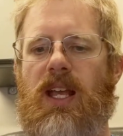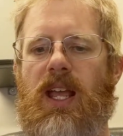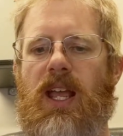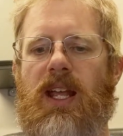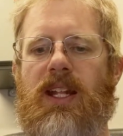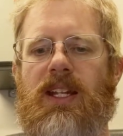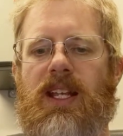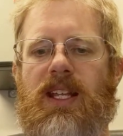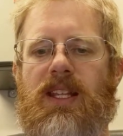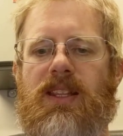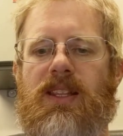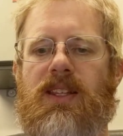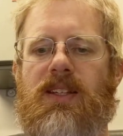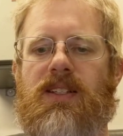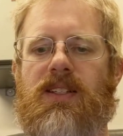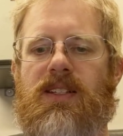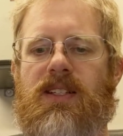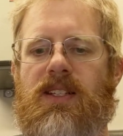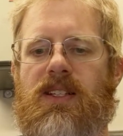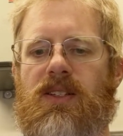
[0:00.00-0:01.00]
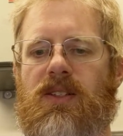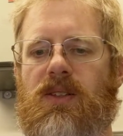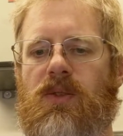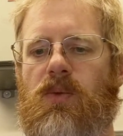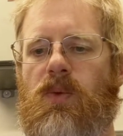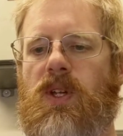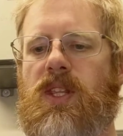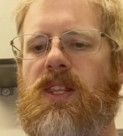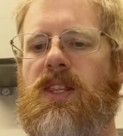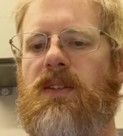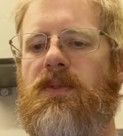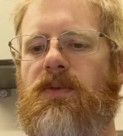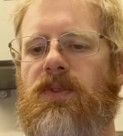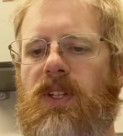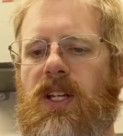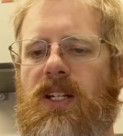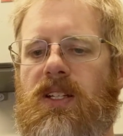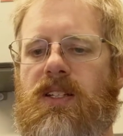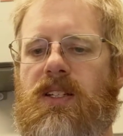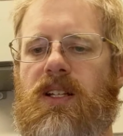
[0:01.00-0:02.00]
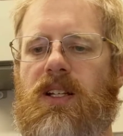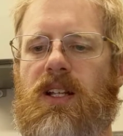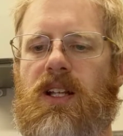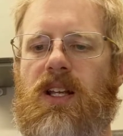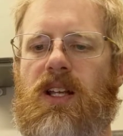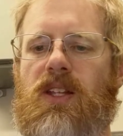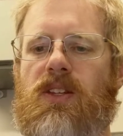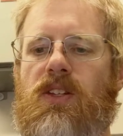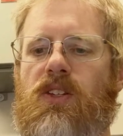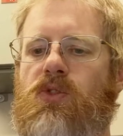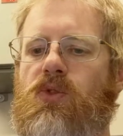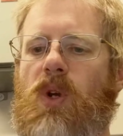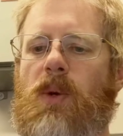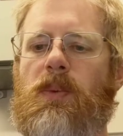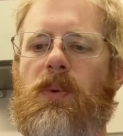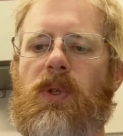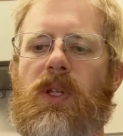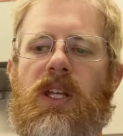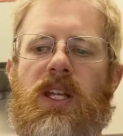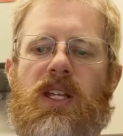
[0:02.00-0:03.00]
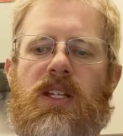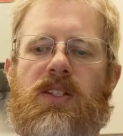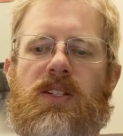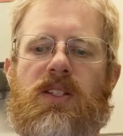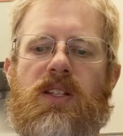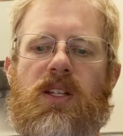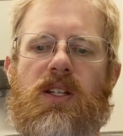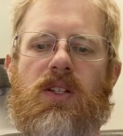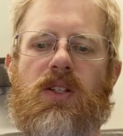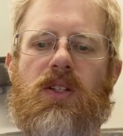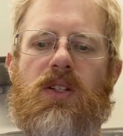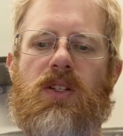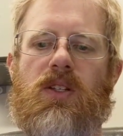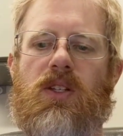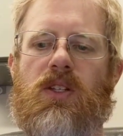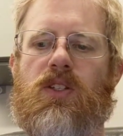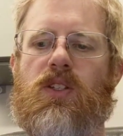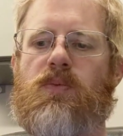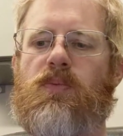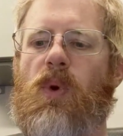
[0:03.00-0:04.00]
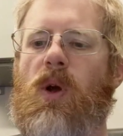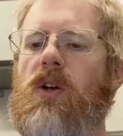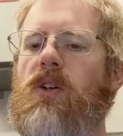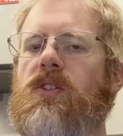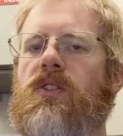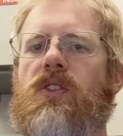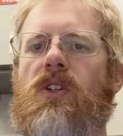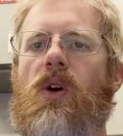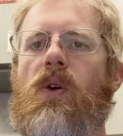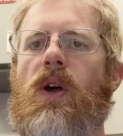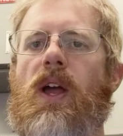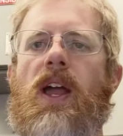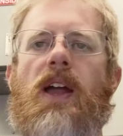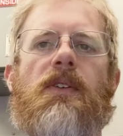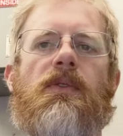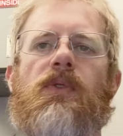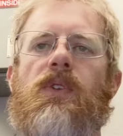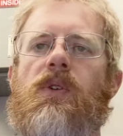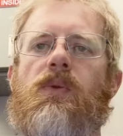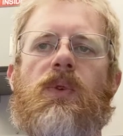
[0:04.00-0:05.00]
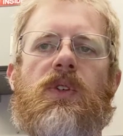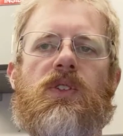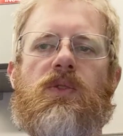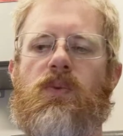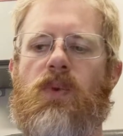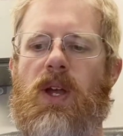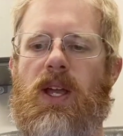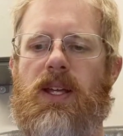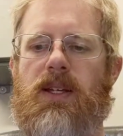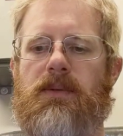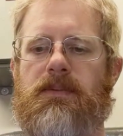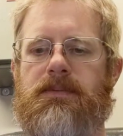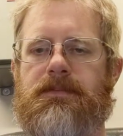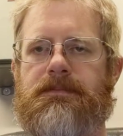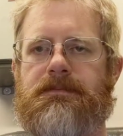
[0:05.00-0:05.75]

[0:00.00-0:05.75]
and hit the steel with the flint. The trouble is, the sparks go every which way.